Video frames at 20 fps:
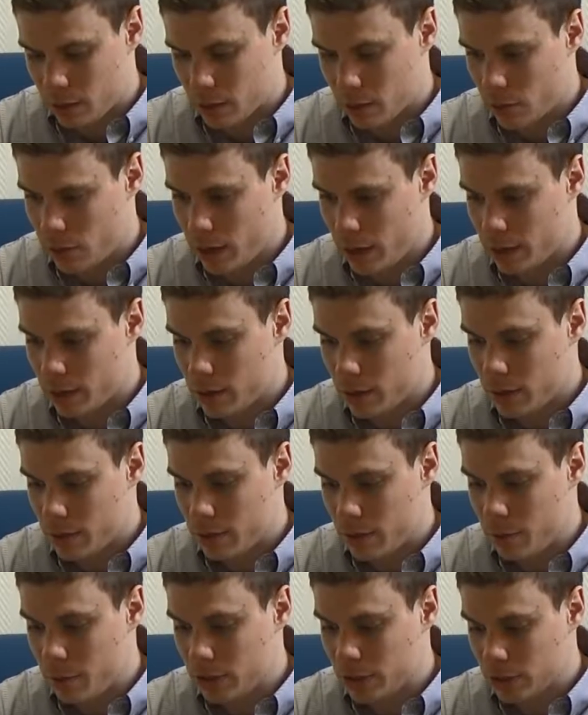Okay,
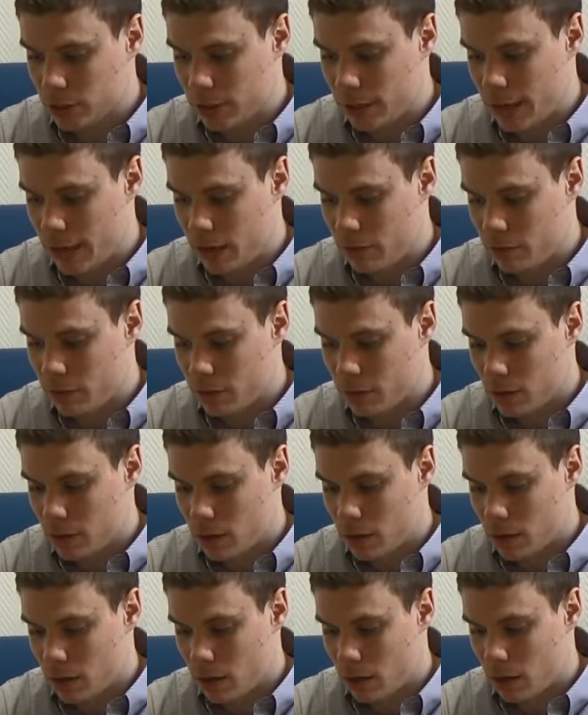then we just have
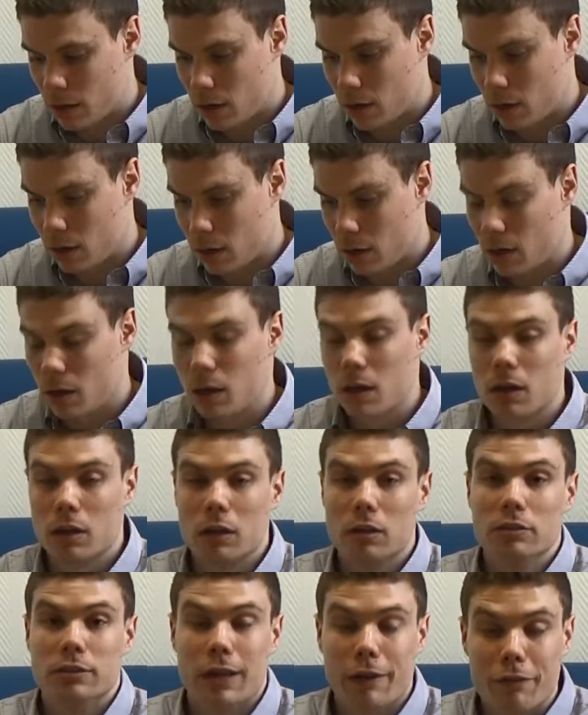
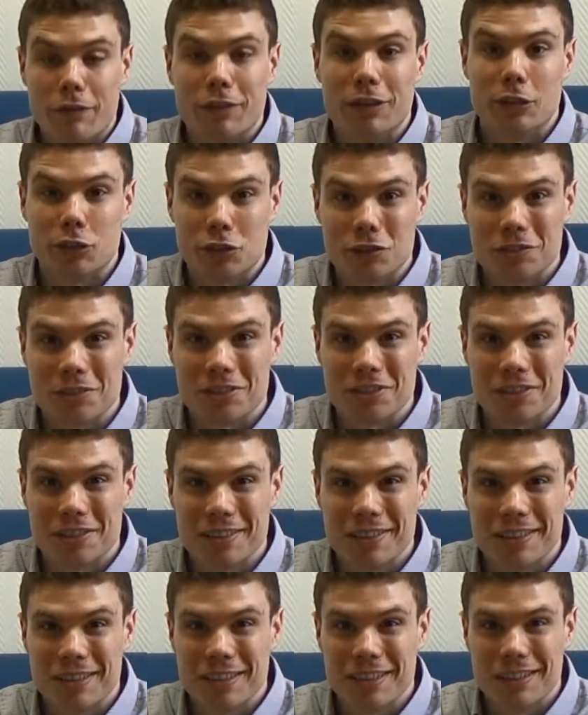definitions.
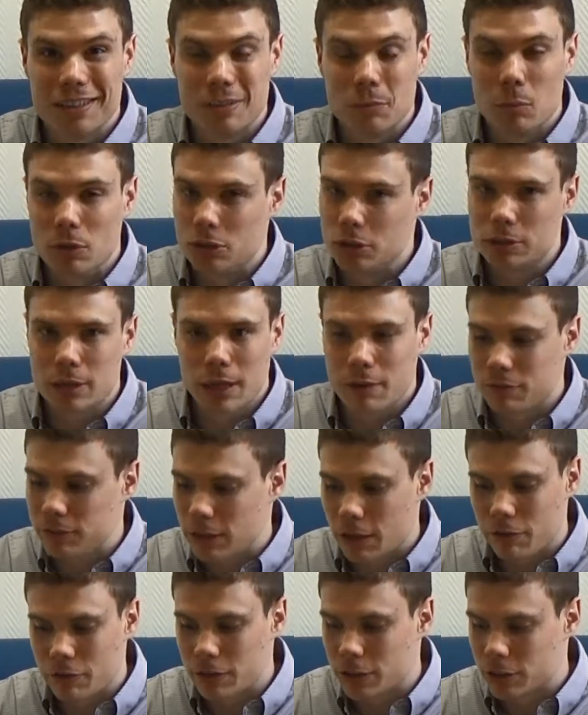We just have
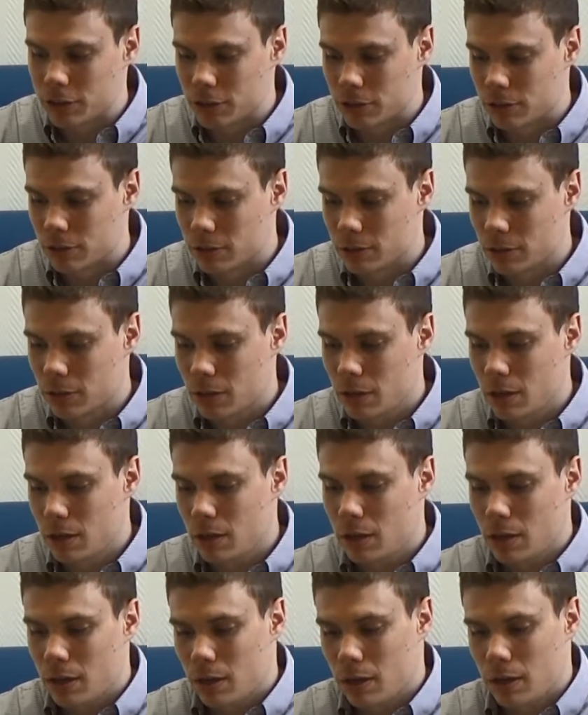definitions.
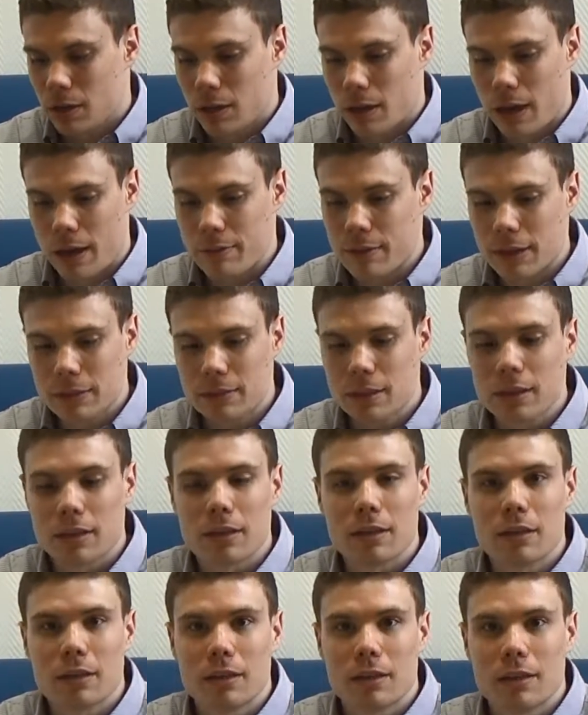And that's
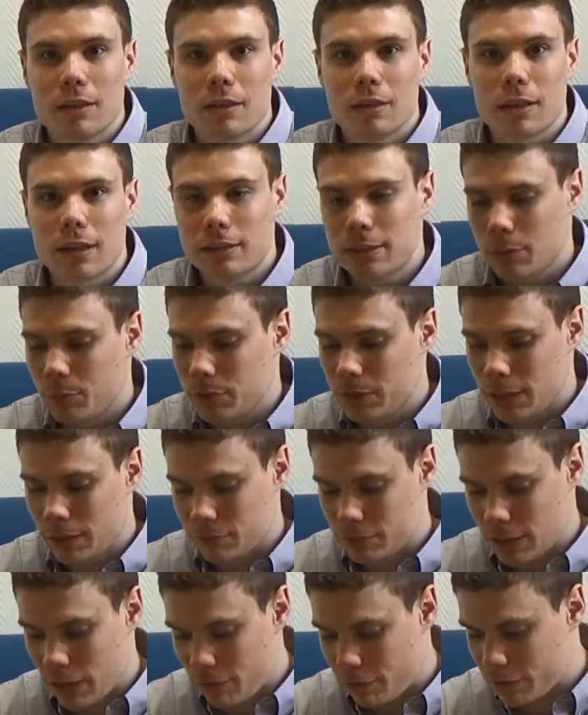it. That's it. We just
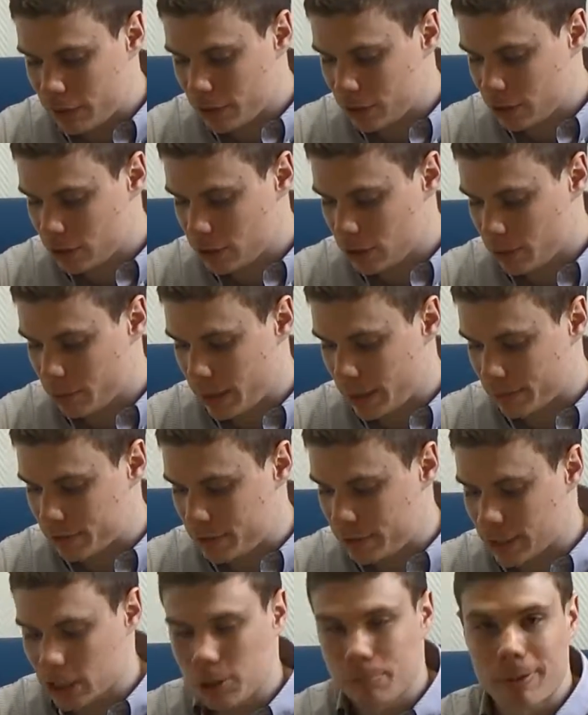have definitions and we have 6